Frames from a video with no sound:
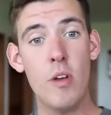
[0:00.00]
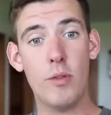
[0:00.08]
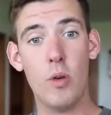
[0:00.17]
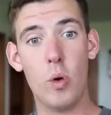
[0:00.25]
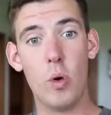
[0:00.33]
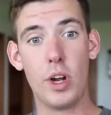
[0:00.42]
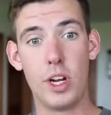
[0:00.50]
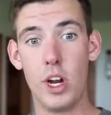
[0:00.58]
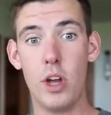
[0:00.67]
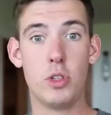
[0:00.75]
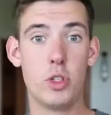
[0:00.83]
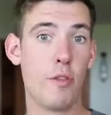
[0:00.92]
for, you
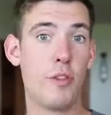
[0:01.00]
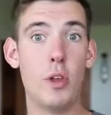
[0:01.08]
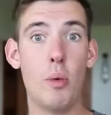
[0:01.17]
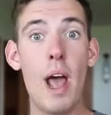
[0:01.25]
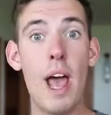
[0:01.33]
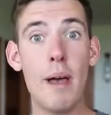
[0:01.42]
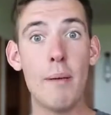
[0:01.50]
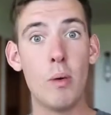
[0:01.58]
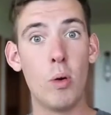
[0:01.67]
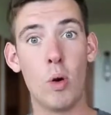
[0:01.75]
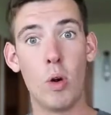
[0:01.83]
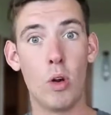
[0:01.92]
know, surfing the
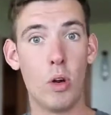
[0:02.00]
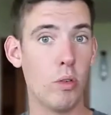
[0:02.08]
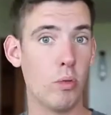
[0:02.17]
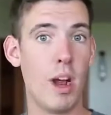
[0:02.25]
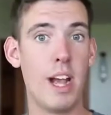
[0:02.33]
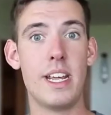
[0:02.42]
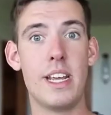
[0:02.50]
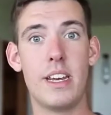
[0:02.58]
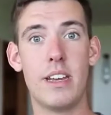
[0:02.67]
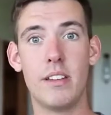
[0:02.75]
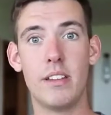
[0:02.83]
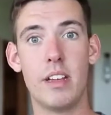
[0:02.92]
web or
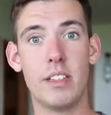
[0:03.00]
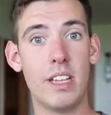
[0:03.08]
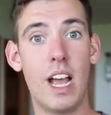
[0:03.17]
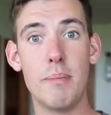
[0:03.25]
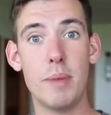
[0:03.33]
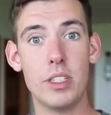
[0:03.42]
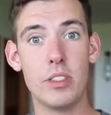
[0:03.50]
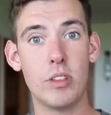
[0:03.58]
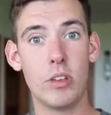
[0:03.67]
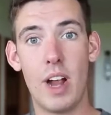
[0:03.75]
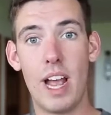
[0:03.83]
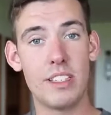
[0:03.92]
writing assignments
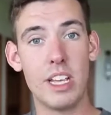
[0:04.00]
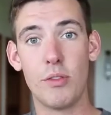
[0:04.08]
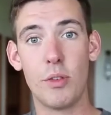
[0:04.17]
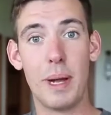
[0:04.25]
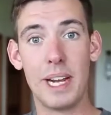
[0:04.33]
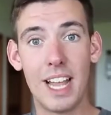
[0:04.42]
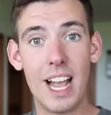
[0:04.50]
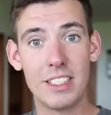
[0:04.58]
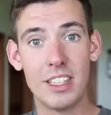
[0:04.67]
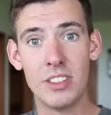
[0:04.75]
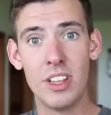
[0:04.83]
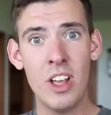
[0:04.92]
or essays for my
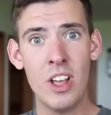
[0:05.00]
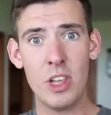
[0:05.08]
classes,